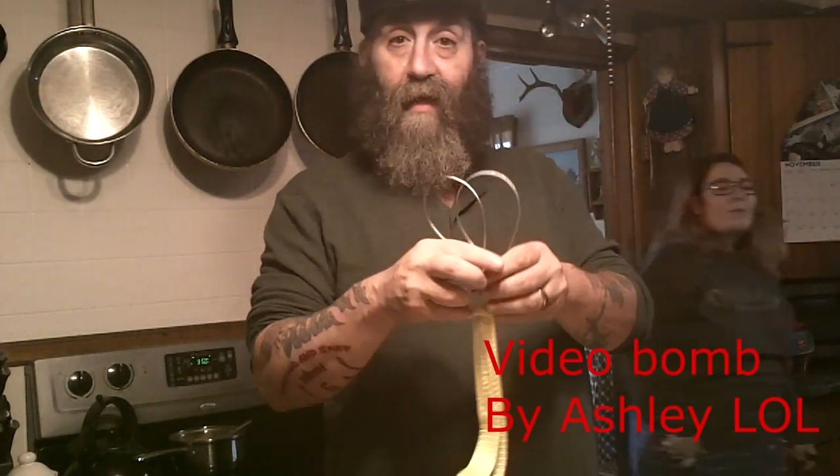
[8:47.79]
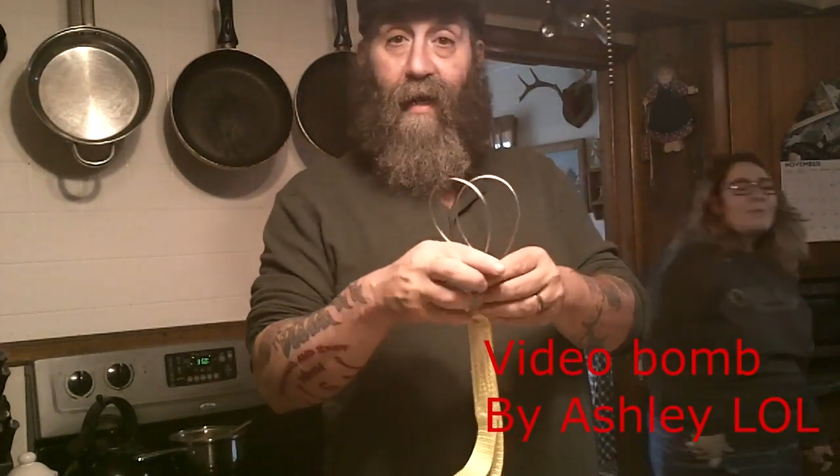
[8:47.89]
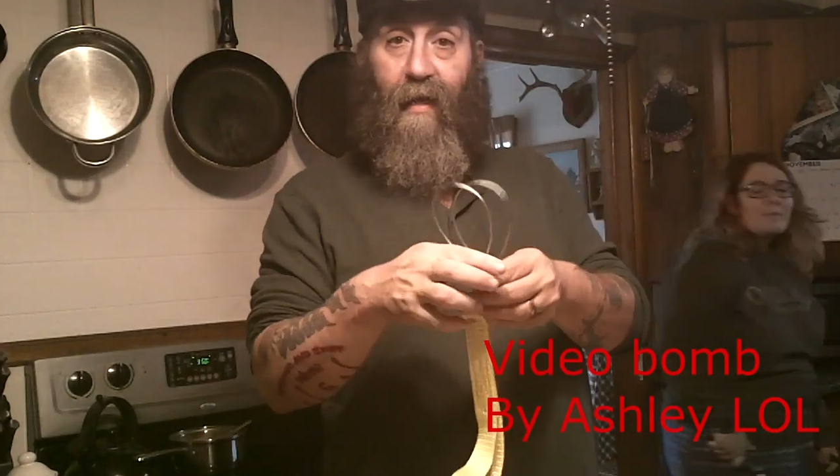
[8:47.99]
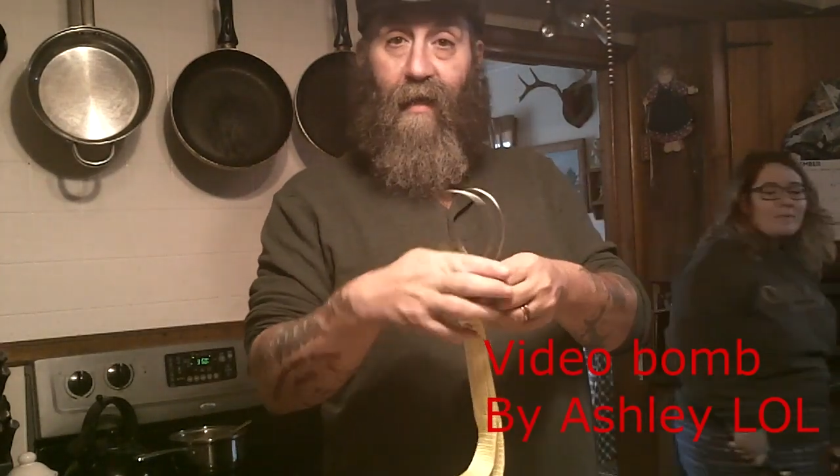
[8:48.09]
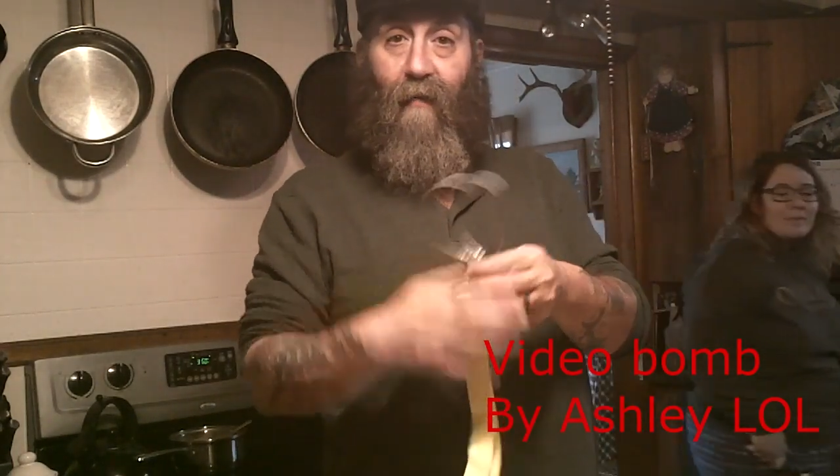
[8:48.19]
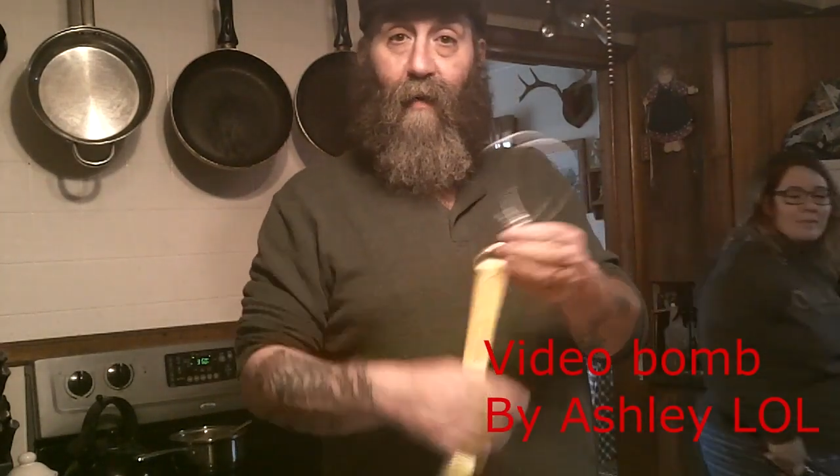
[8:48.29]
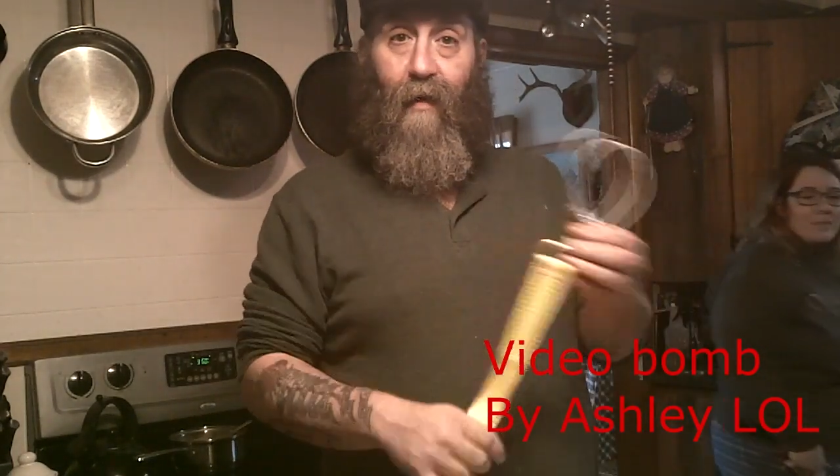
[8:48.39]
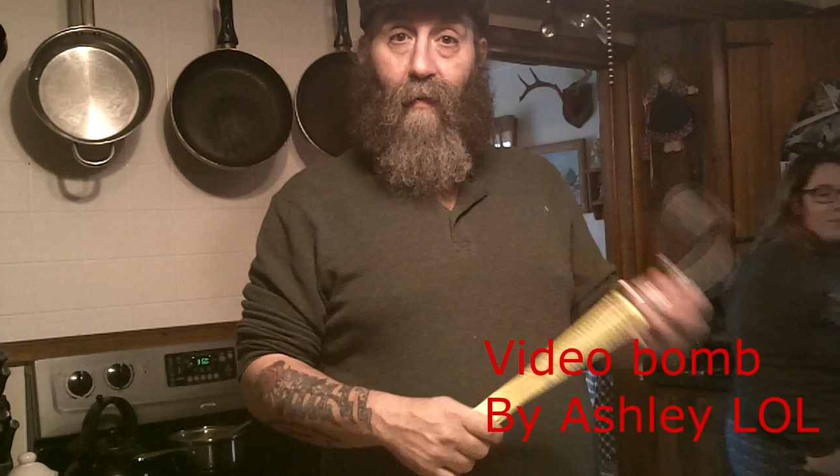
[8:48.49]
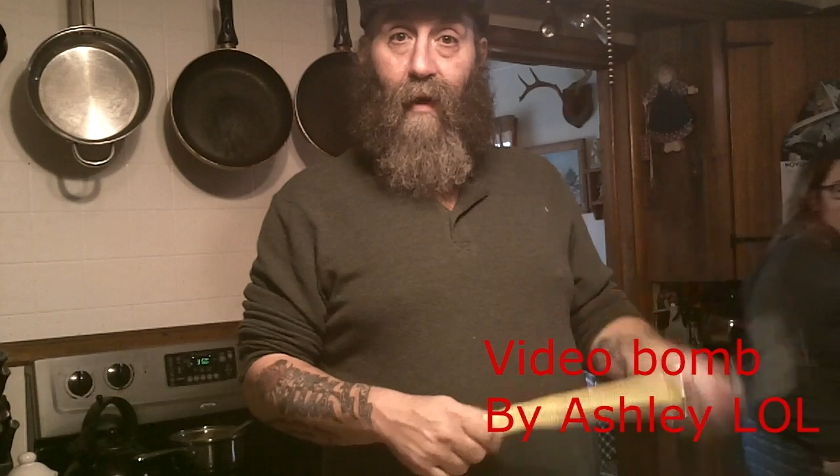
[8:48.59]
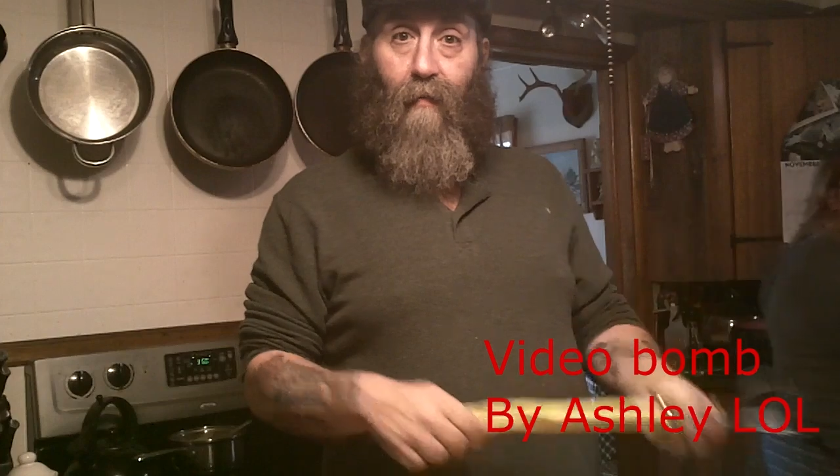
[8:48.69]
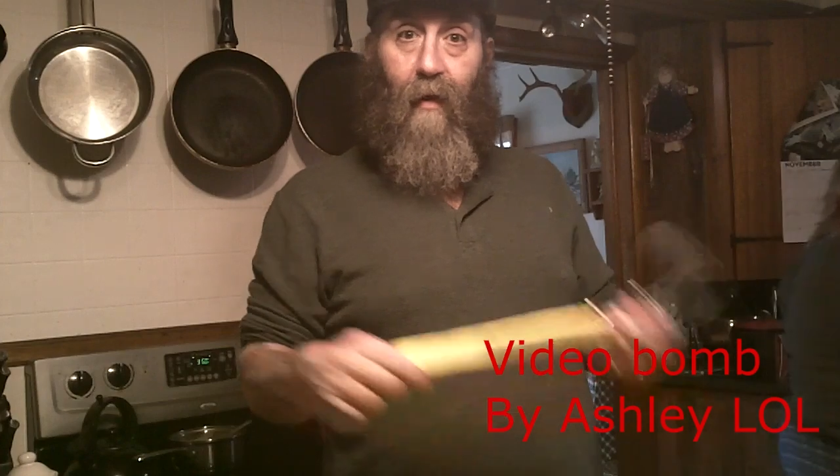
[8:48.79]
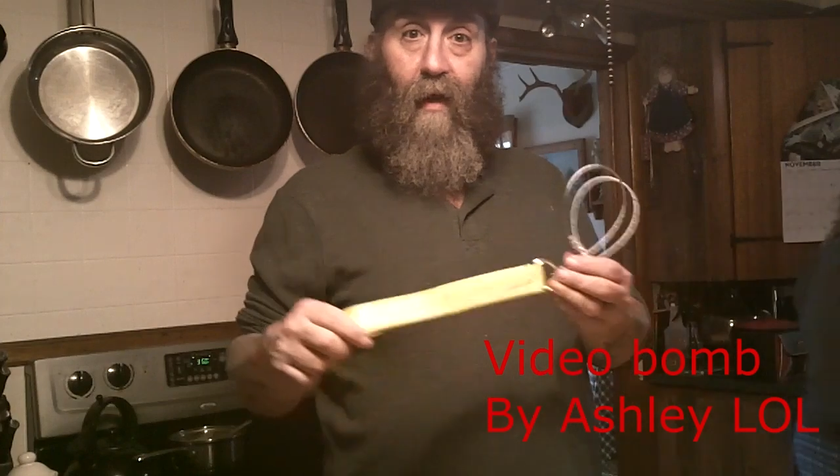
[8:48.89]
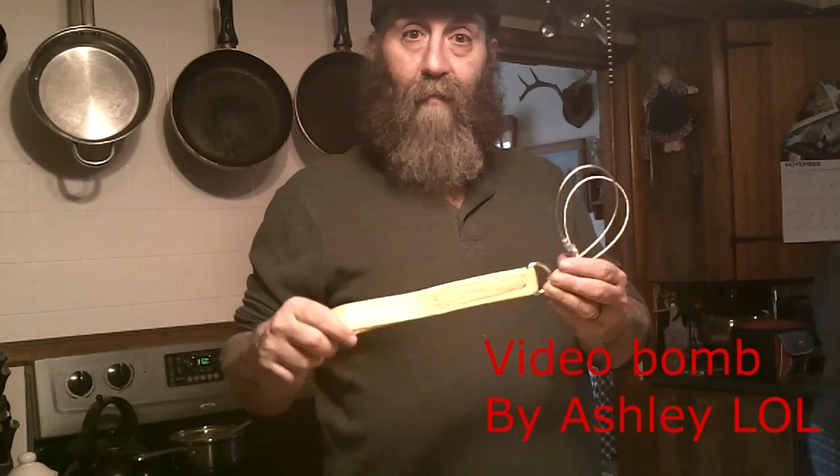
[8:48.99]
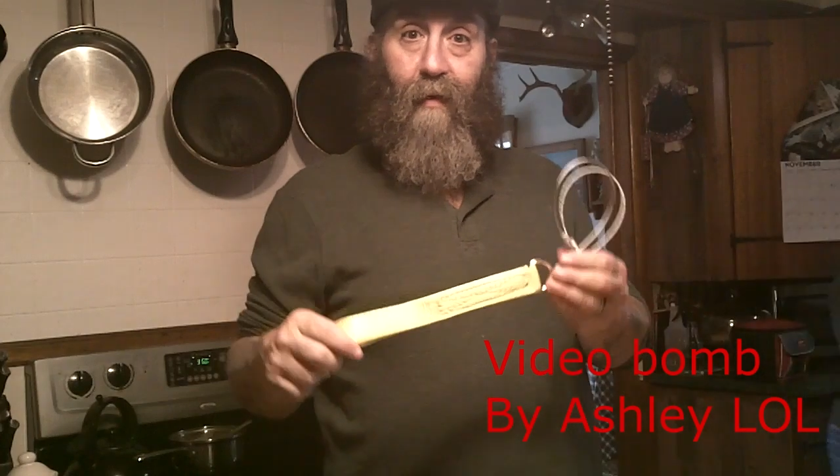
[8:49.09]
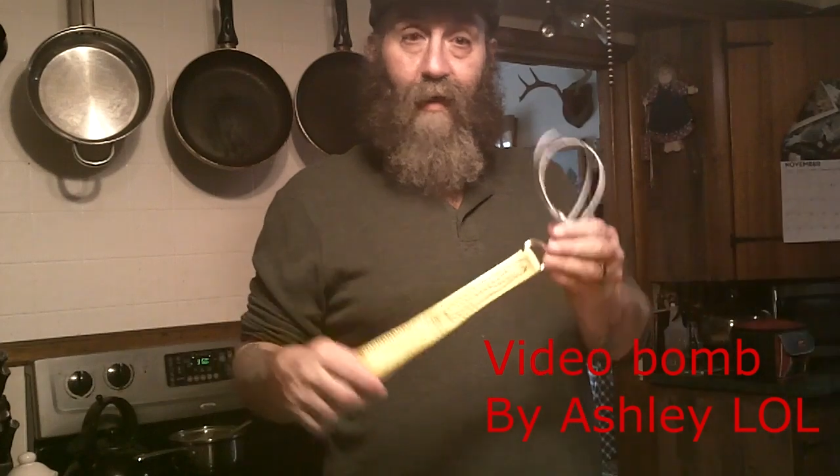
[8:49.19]
it easier when you want to put
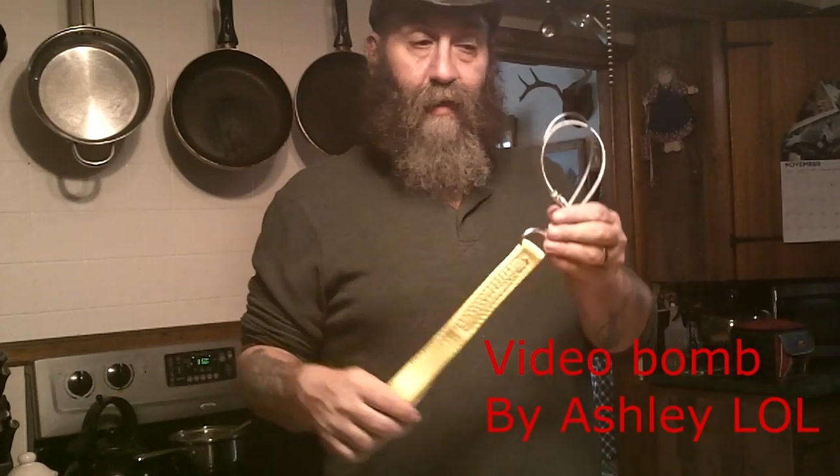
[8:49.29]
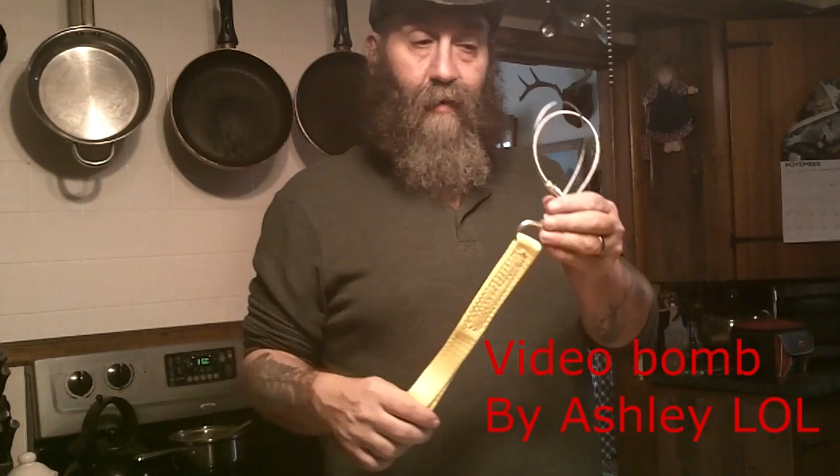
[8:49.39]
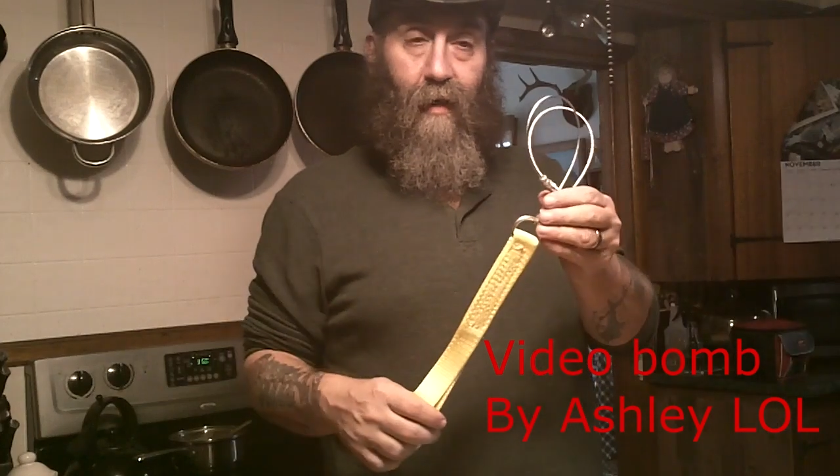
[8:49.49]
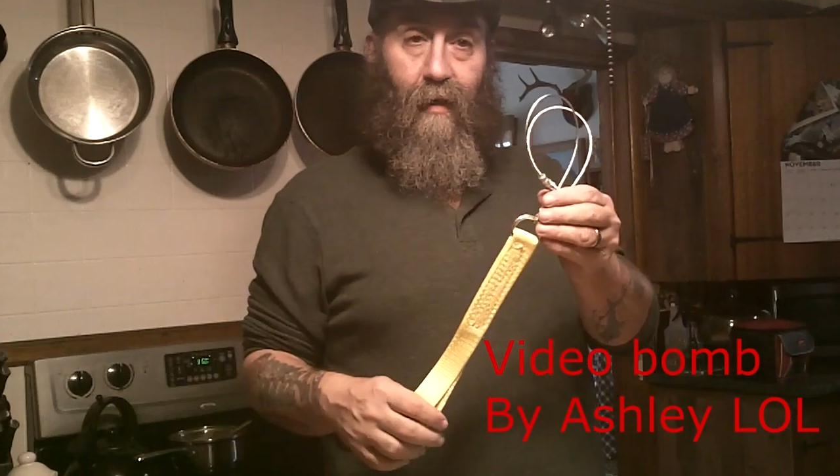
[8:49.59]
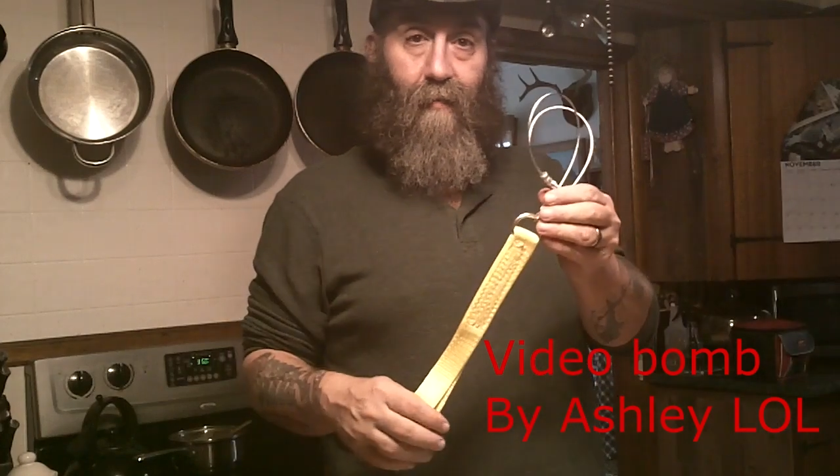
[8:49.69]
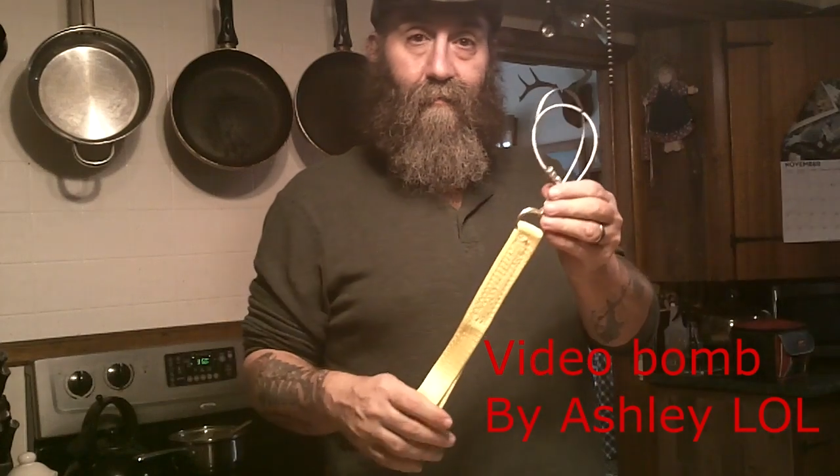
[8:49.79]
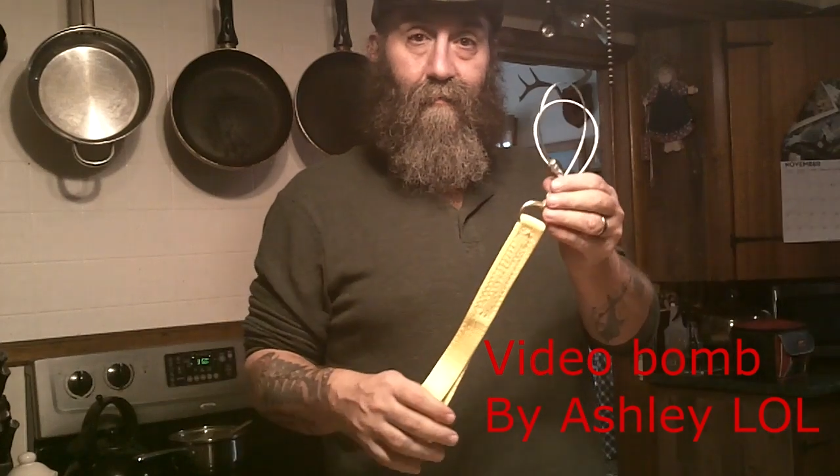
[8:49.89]
it up in your truck.